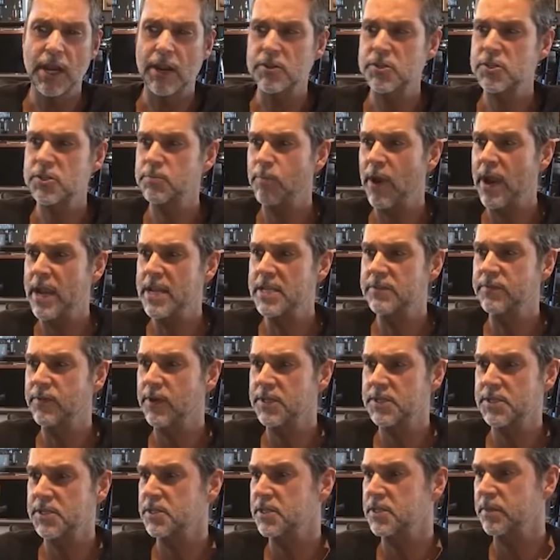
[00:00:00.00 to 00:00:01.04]
spreads
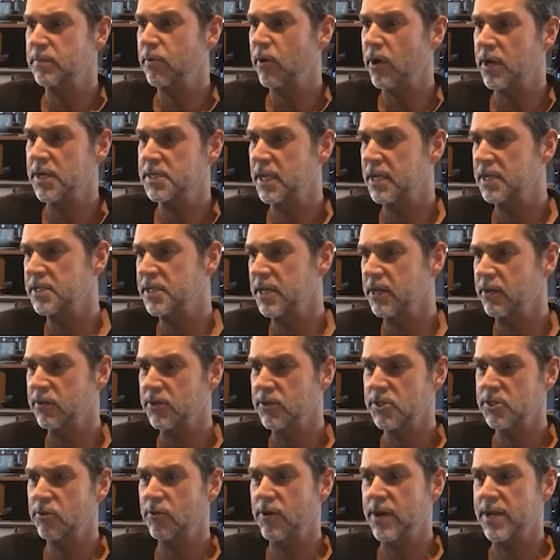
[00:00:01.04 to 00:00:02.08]
versus the price they see on the
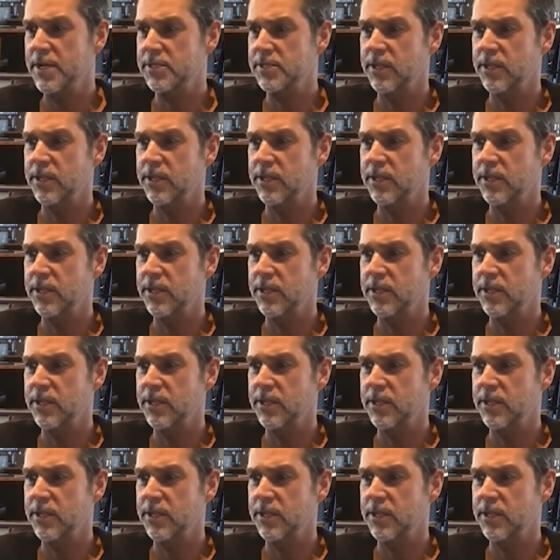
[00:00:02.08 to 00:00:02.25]
screen?